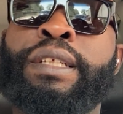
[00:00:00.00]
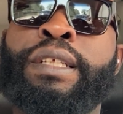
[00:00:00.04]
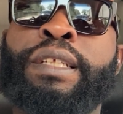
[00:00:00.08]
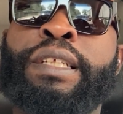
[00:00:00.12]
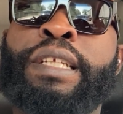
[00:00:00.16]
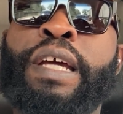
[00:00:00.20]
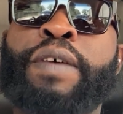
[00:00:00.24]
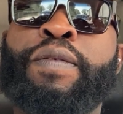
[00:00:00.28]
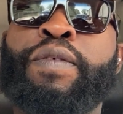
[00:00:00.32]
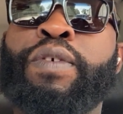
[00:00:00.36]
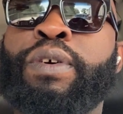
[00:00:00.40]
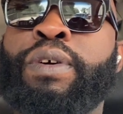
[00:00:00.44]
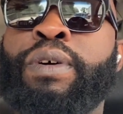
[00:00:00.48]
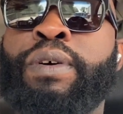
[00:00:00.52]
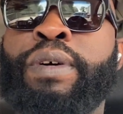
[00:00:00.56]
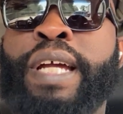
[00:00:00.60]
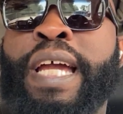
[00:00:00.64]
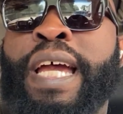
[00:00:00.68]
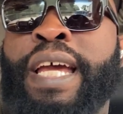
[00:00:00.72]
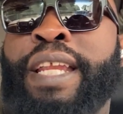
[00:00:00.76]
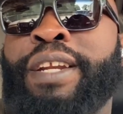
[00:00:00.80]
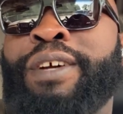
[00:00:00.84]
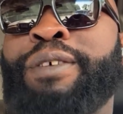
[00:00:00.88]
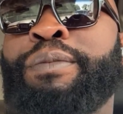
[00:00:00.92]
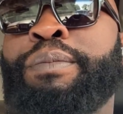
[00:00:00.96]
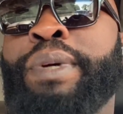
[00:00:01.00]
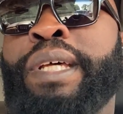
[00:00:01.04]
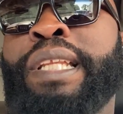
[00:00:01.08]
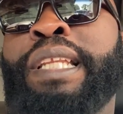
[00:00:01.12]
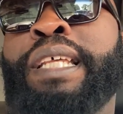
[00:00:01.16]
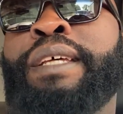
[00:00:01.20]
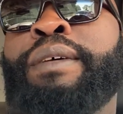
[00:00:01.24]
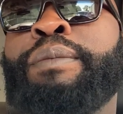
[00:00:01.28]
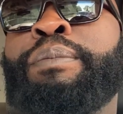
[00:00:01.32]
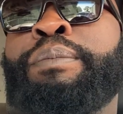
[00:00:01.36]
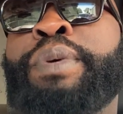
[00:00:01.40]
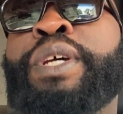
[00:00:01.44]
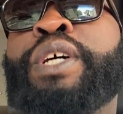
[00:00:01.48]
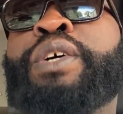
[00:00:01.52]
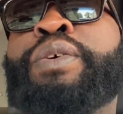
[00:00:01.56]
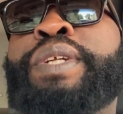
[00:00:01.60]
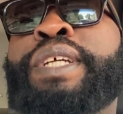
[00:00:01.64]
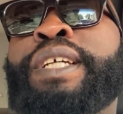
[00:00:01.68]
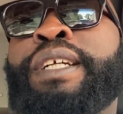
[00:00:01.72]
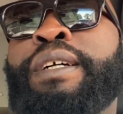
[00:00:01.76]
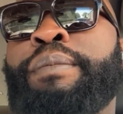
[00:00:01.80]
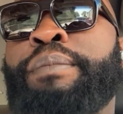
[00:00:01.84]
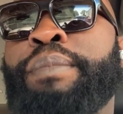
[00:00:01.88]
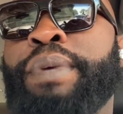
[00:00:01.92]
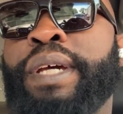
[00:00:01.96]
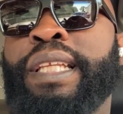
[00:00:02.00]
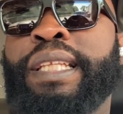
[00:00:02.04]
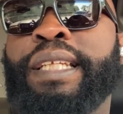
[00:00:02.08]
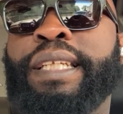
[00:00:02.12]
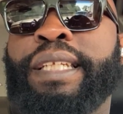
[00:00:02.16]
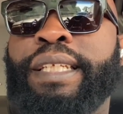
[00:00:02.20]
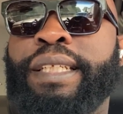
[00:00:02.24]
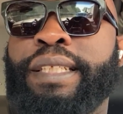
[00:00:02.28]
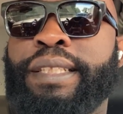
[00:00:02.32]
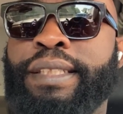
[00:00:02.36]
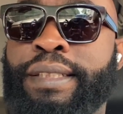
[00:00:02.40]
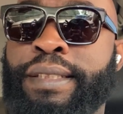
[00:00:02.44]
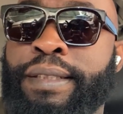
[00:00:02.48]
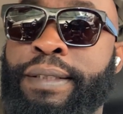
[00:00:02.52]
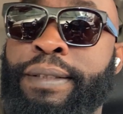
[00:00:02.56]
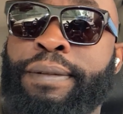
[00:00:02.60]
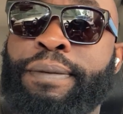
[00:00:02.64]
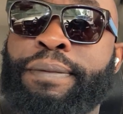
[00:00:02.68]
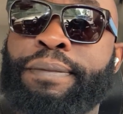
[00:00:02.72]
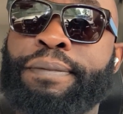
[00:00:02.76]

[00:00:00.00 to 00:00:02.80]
Devil don't got no building abilities.